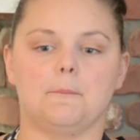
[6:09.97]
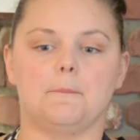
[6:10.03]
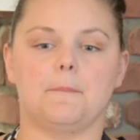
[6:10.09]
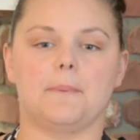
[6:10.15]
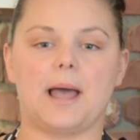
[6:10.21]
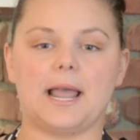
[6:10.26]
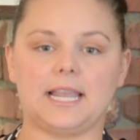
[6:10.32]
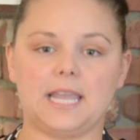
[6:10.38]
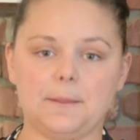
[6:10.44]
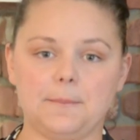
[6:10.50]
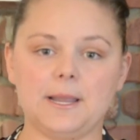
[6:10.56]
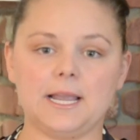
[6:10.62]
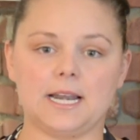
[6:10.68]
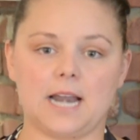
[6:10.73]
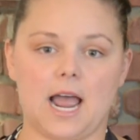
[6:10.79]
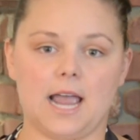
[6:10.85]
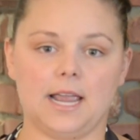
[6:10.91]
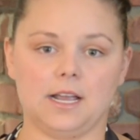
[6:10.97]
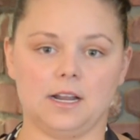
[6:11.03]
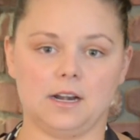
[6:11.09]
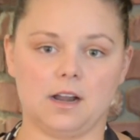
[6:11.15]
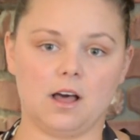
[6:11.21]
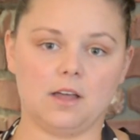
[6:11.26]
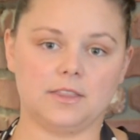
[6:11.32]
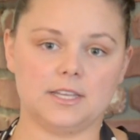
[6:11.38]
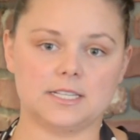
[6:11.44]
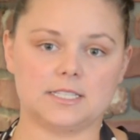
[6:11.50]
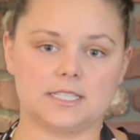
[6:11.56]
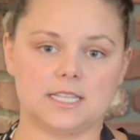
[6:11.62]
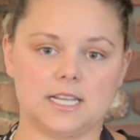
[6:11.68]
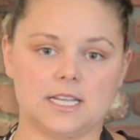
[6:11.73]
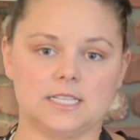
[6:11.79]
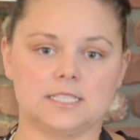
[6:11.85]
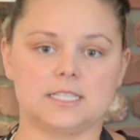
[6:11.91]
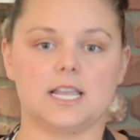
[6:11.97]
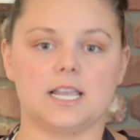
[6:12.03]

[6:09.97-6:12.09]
By keeping an eye on all these things,